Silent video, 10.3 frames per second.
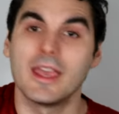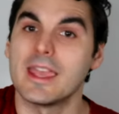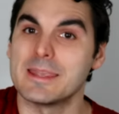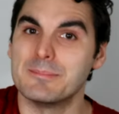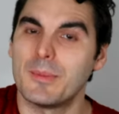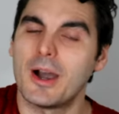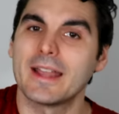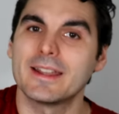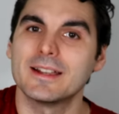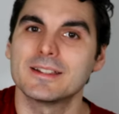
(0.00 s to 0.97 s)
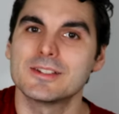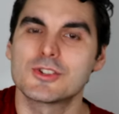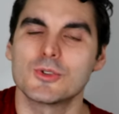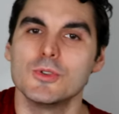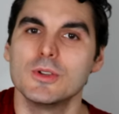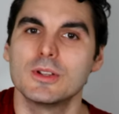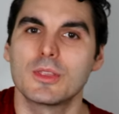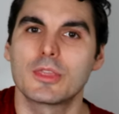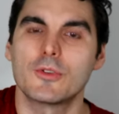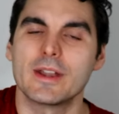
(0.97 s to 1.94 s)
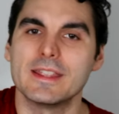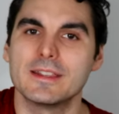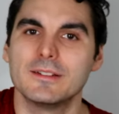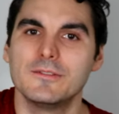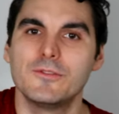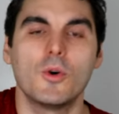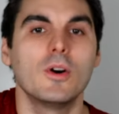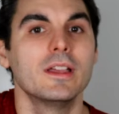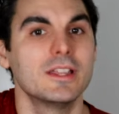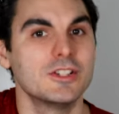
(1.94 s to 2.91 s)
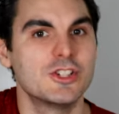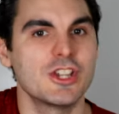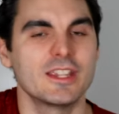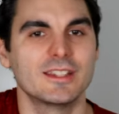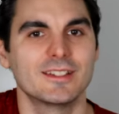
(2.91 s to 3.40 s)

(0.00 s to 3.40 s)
E minor, two, three, four, G.